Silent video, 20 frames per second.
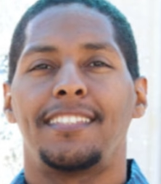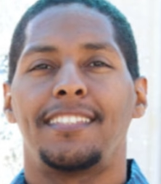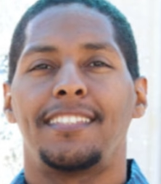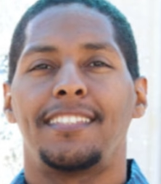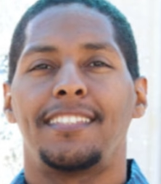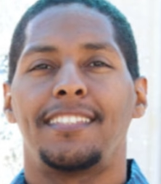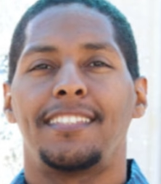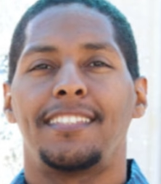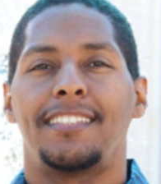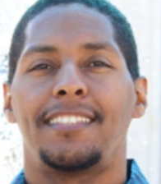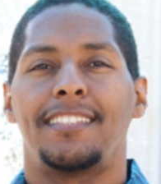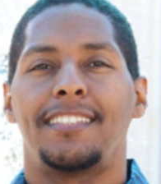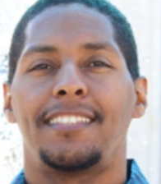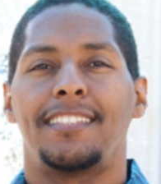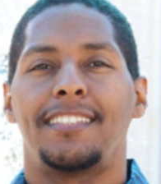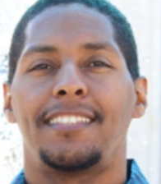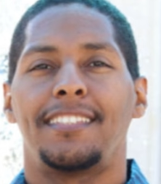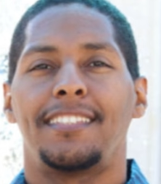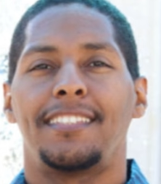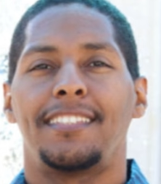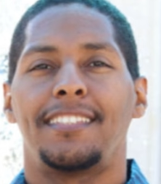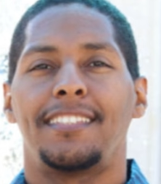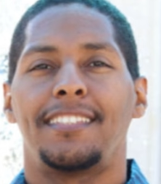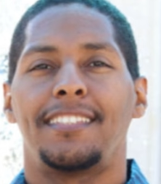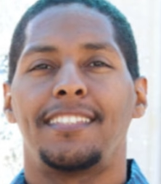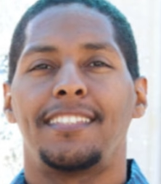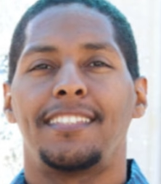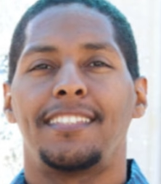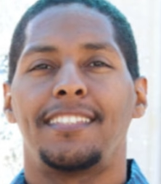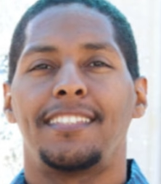
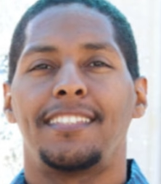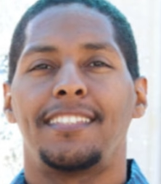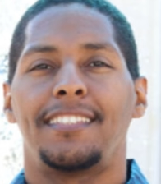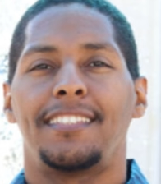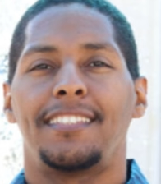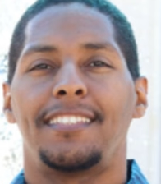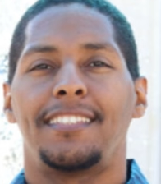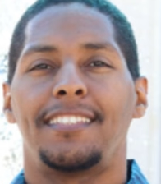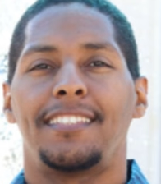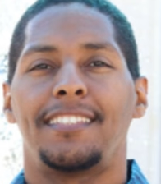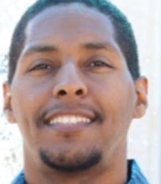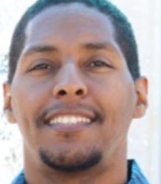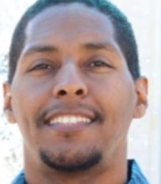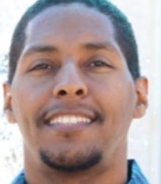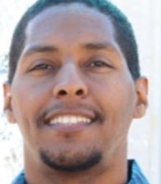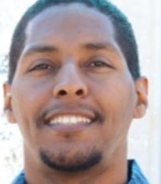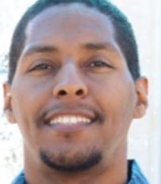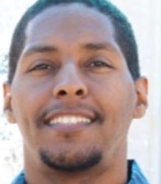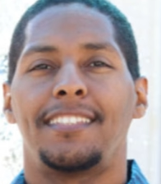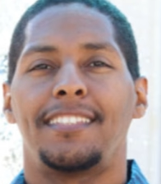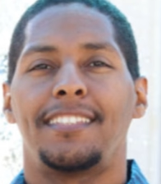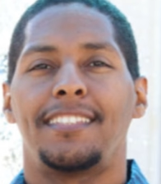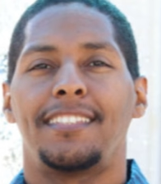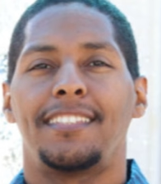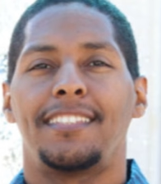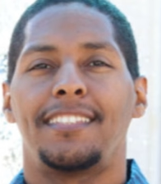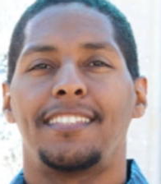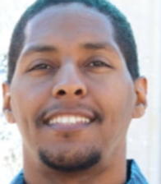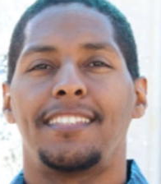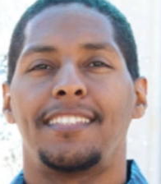
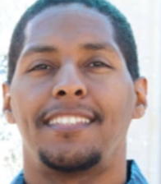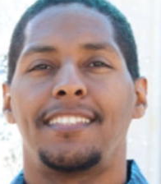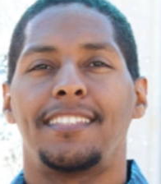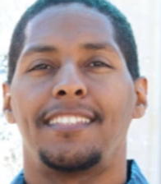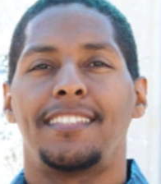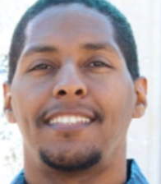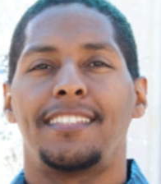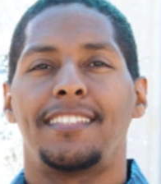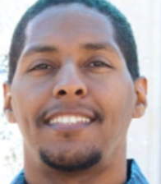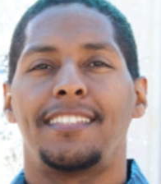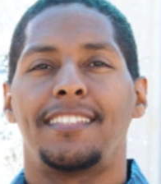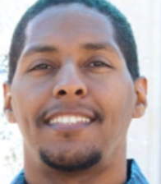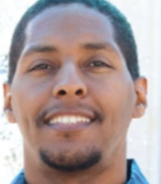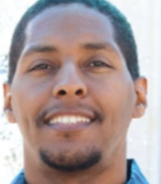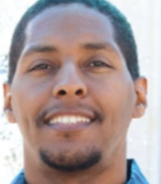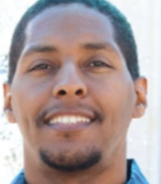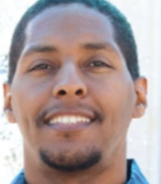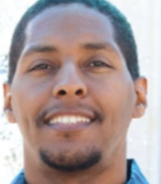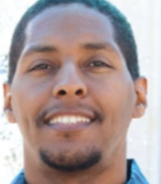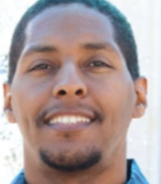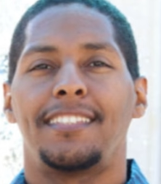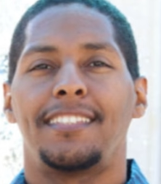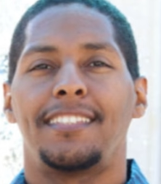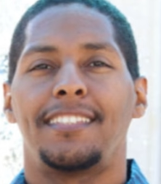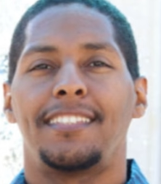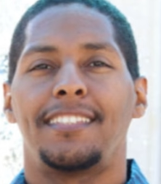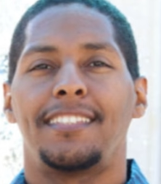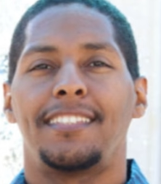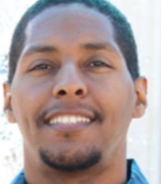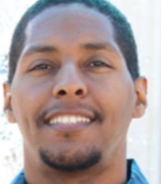
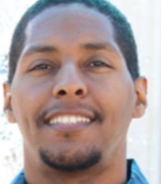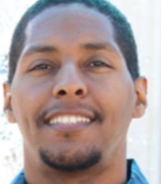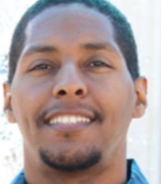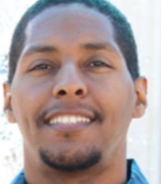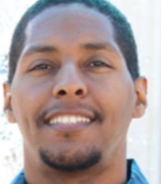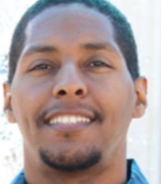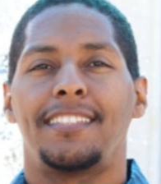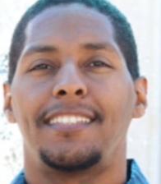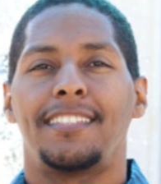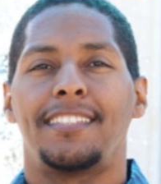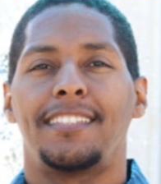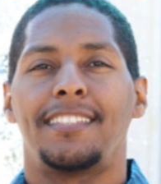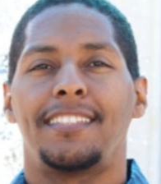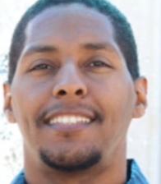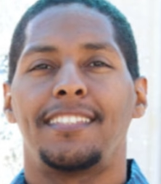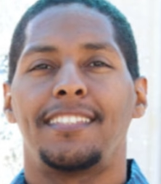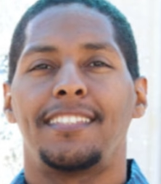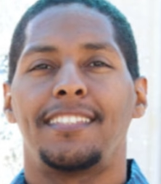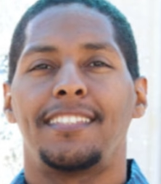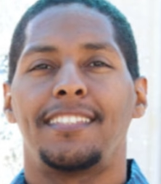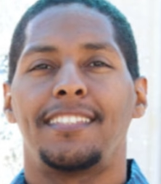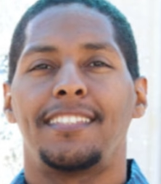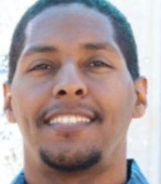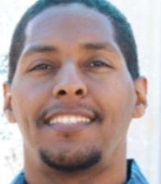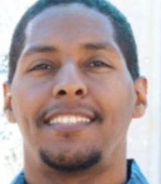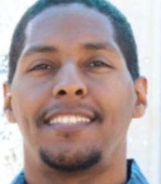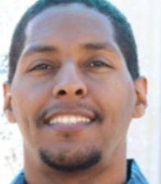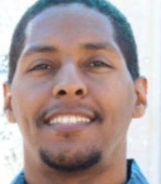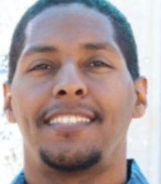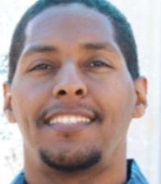
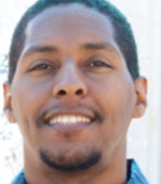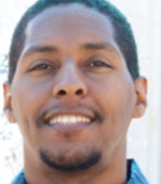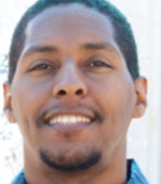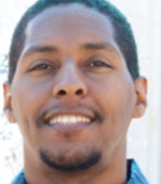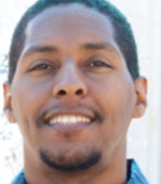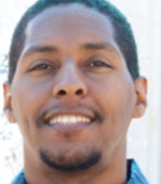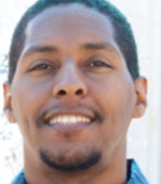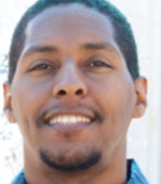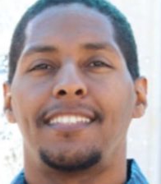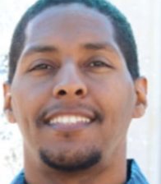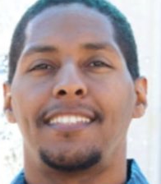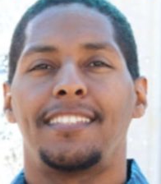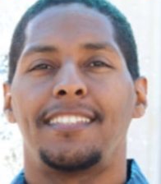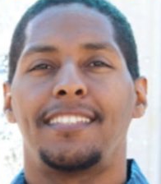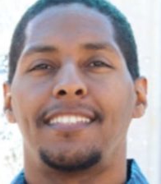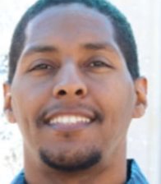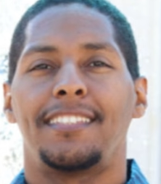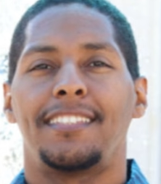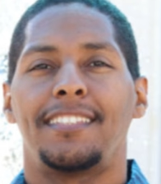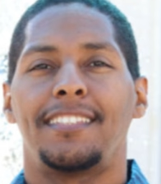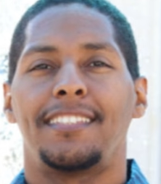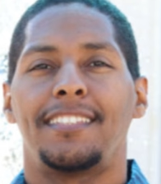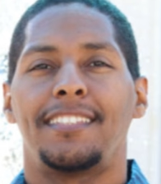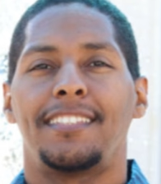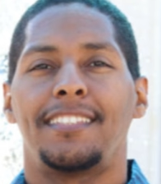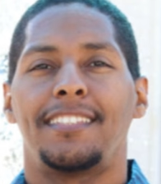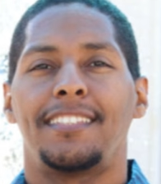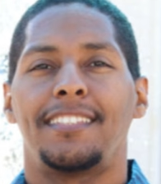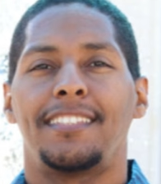This is a still picture; no speech is visible.